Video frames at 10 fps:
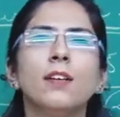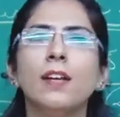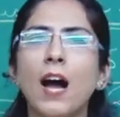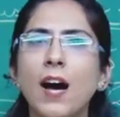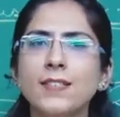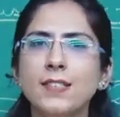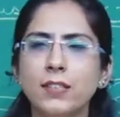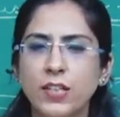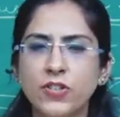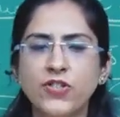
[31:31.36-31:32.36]
glass
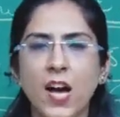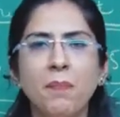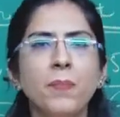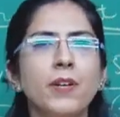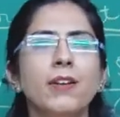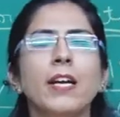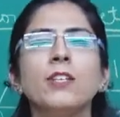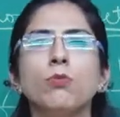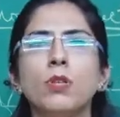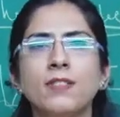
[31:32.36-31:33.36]
chamber
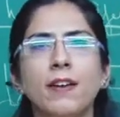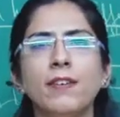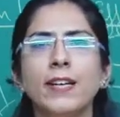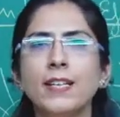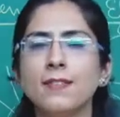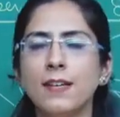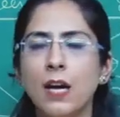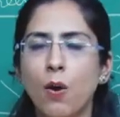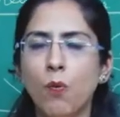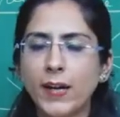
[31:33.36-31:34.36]
into a sun rays.
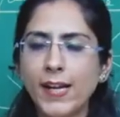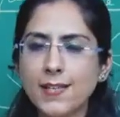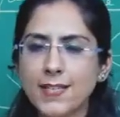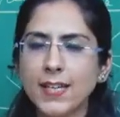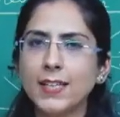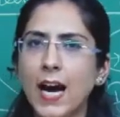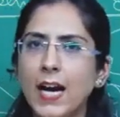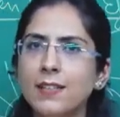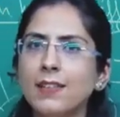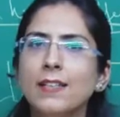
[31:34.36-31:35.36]
What I will see
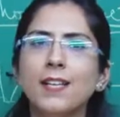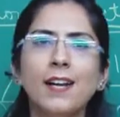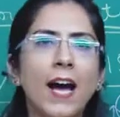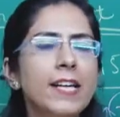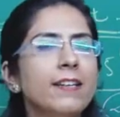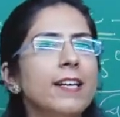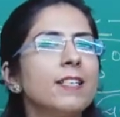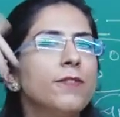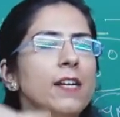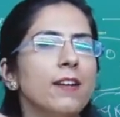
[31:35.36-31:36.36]
that the light
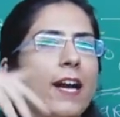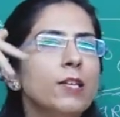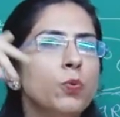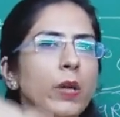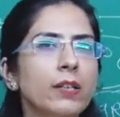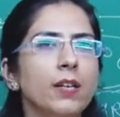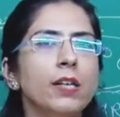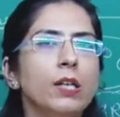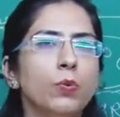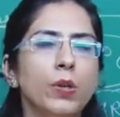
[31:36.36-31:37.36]
rays will try to enter
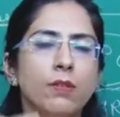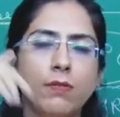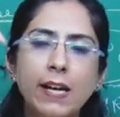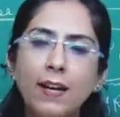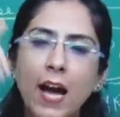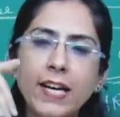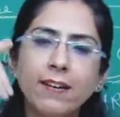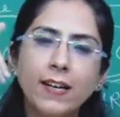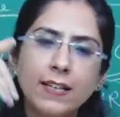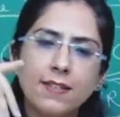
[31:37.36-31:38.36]
into it. When
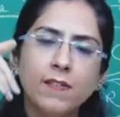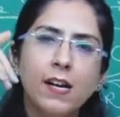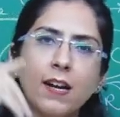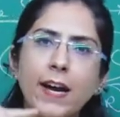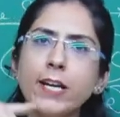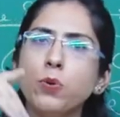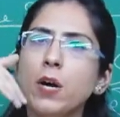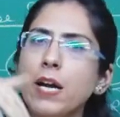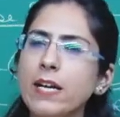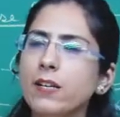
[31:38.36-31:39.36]
light rays, they will try to
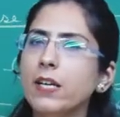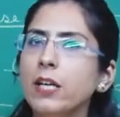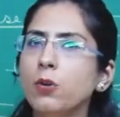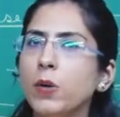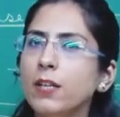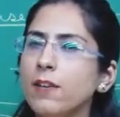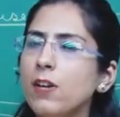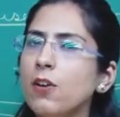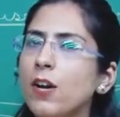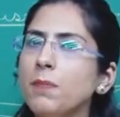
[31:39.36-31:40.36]
enter into it, they
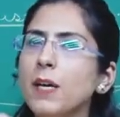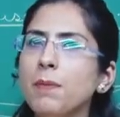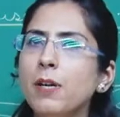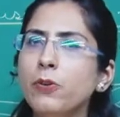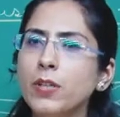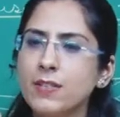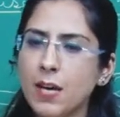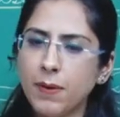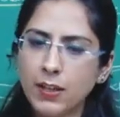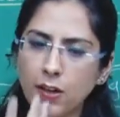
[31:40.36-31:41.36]
will not be able to
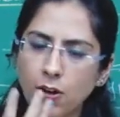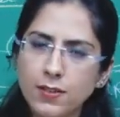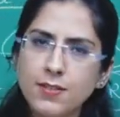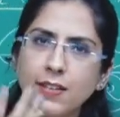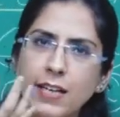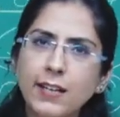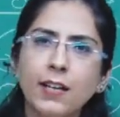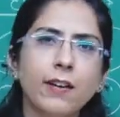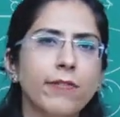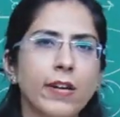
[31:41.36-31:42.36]
escape, and they causes
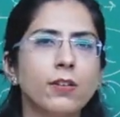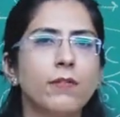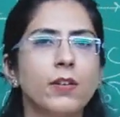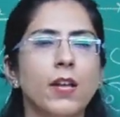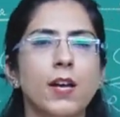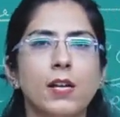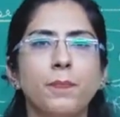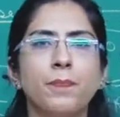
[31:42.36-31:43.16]
heating effect over there.